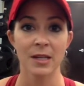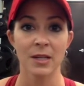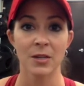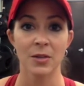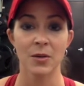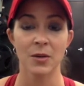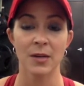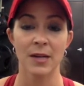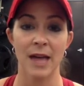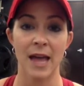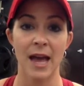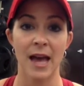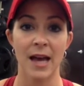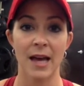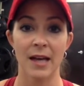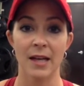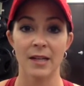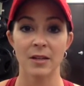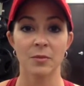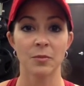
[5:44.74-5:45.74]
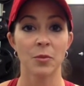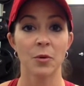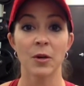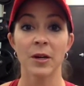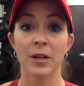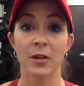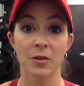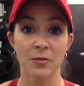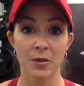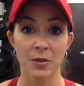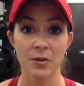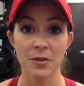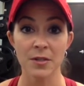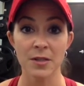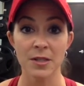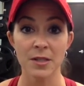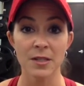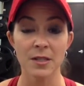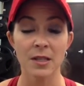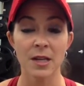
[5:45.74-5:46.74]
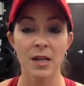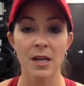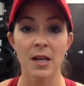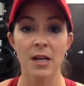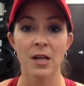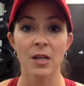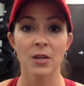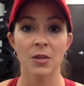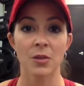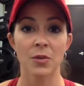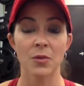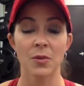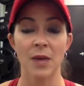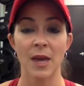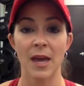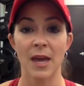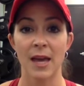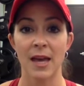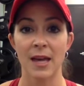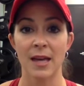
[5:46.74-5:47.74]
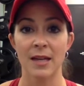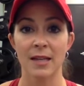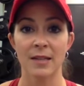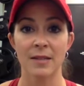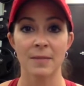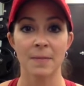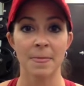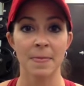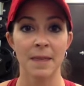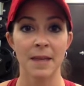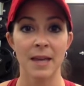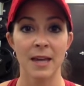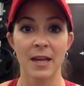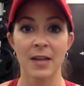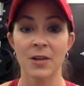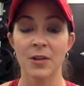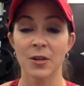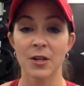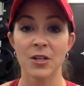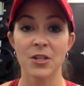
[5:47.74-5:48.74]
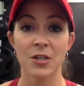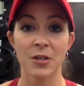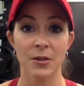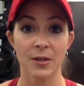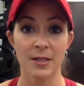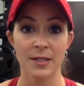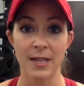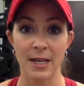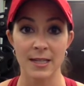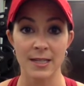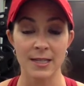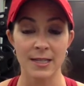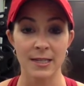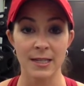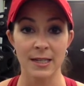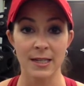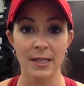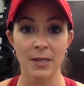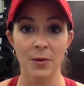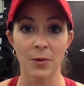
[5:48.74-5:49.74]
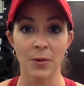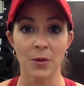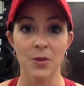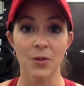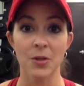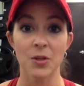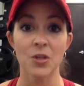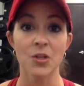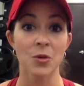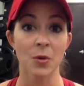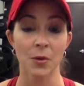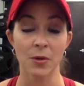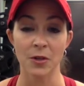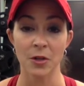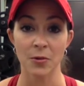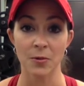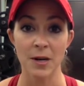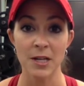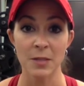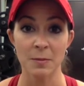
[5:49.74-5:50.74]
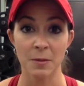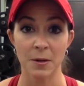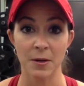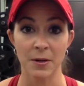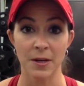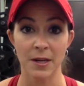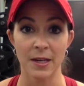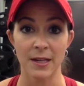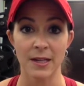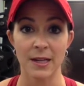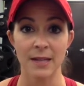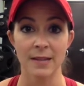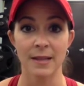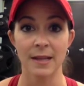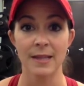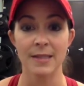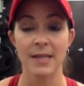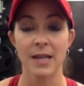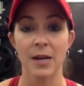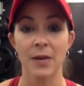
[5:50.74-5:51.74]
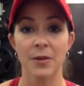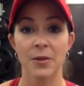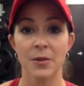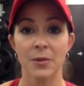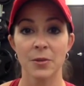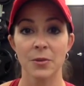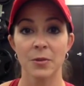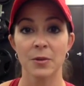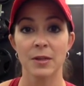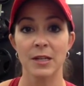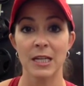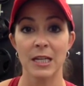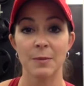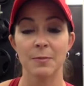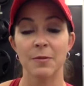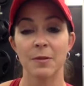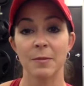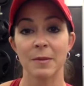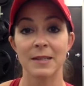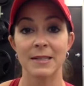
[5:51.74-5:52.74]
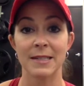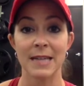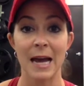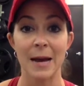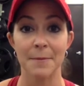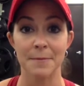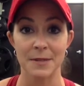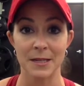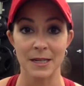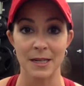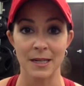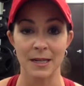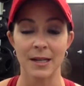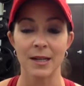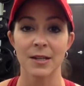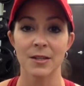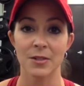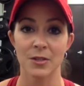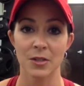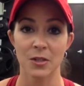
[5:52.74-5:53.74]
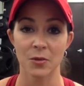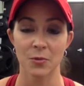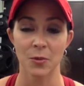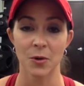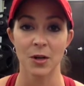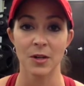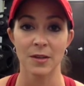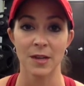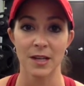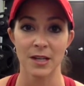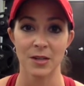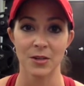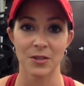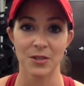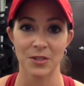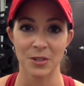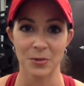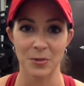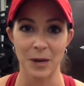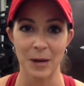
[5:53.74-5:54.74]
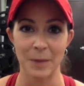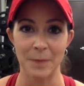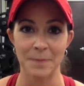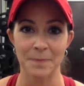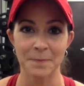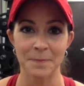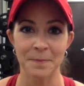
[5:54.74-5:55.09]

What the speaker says: you can add more intervals, you can increase your intensity, or you can shorten your rest period. And that's how you'll keep from adapting to the work that you're doing.